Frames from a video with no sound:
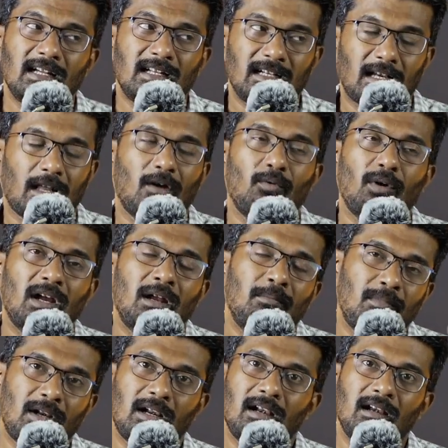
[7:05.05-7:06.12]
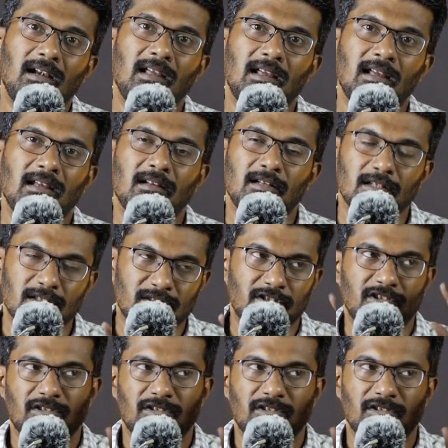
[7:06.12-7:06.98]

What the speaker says: Now I am trading,